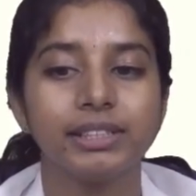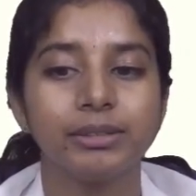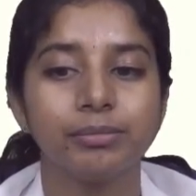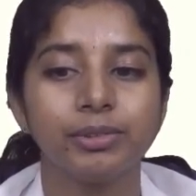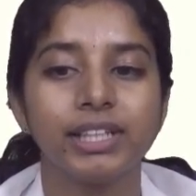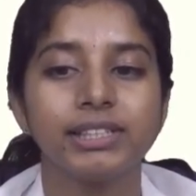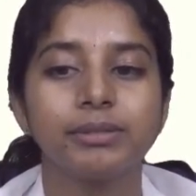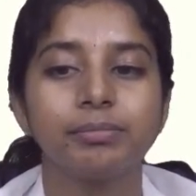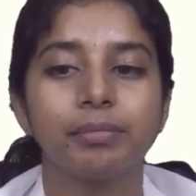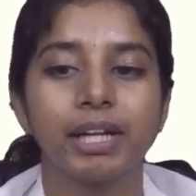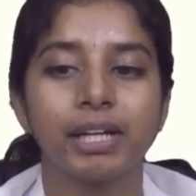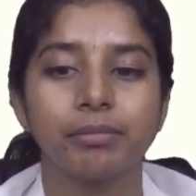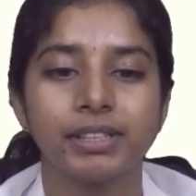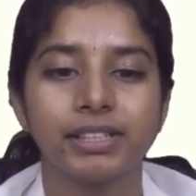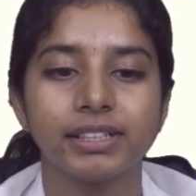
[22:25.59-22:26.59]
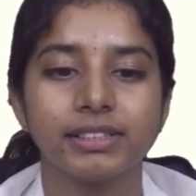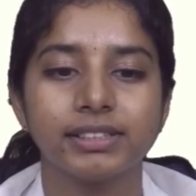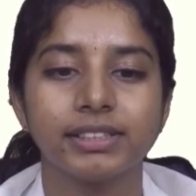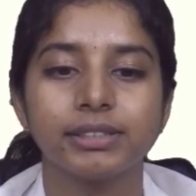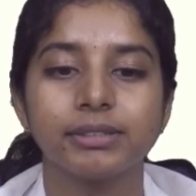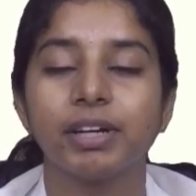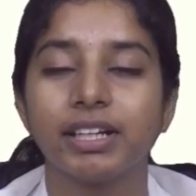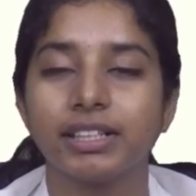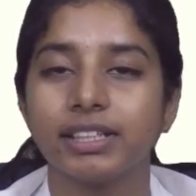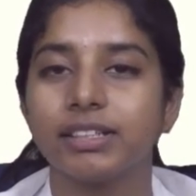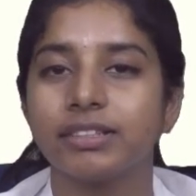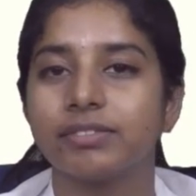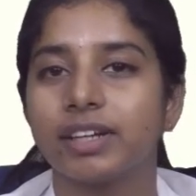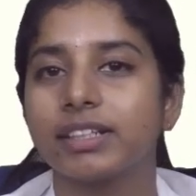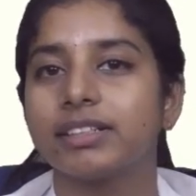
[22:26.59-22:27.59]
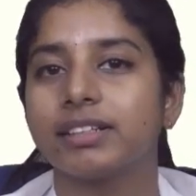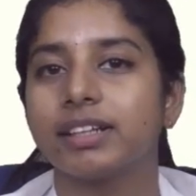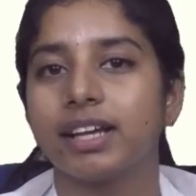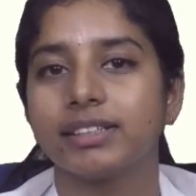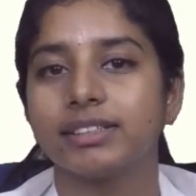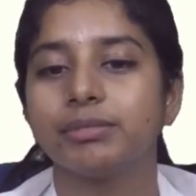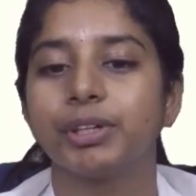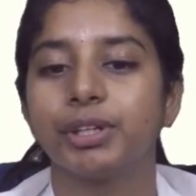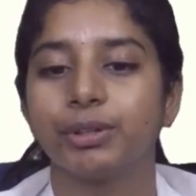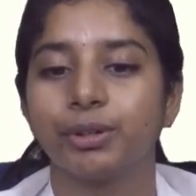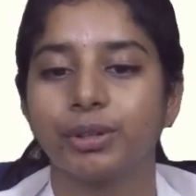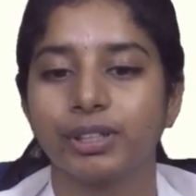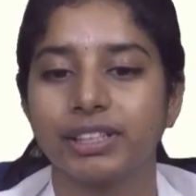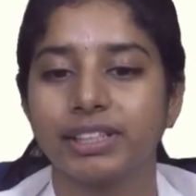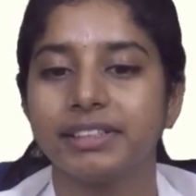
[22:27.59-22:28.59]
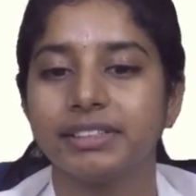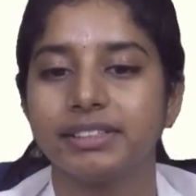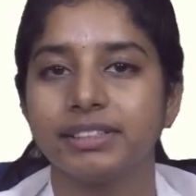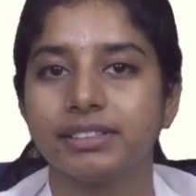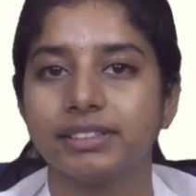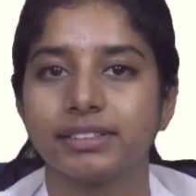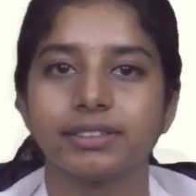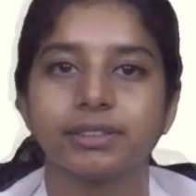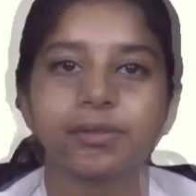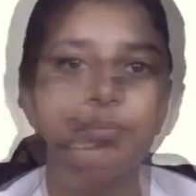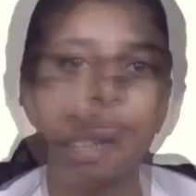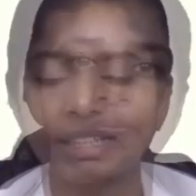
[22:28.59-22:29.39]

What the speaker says: simulates pulpal disease but in fact it has periodontal diseases.